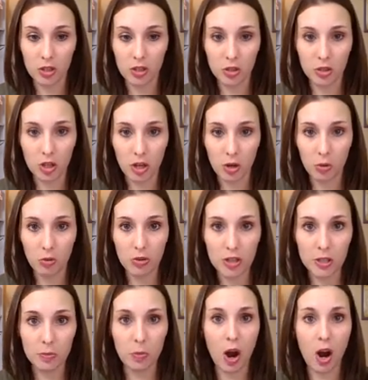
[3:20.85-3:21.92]
So
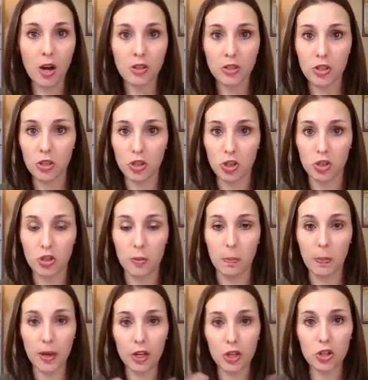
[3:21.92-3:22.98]
this box is just a
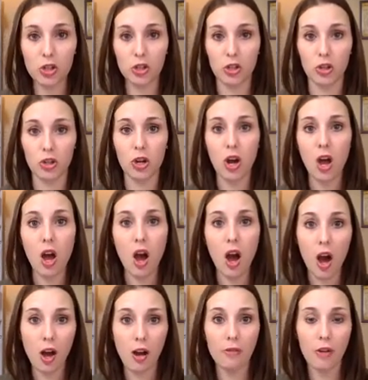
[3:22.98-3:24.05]
picture
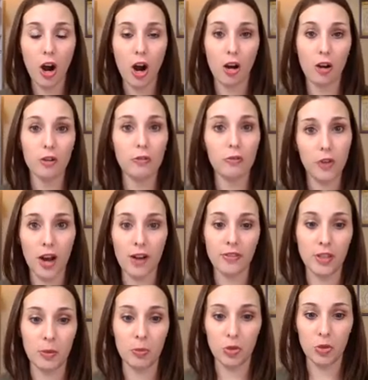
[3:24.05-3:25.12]
of our
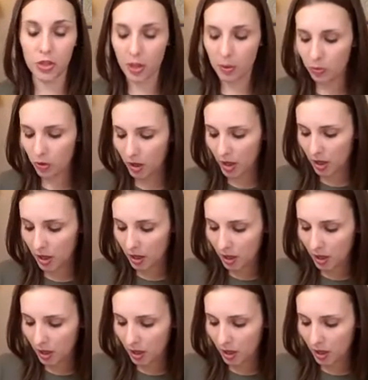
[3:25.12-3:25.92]
5-number summary.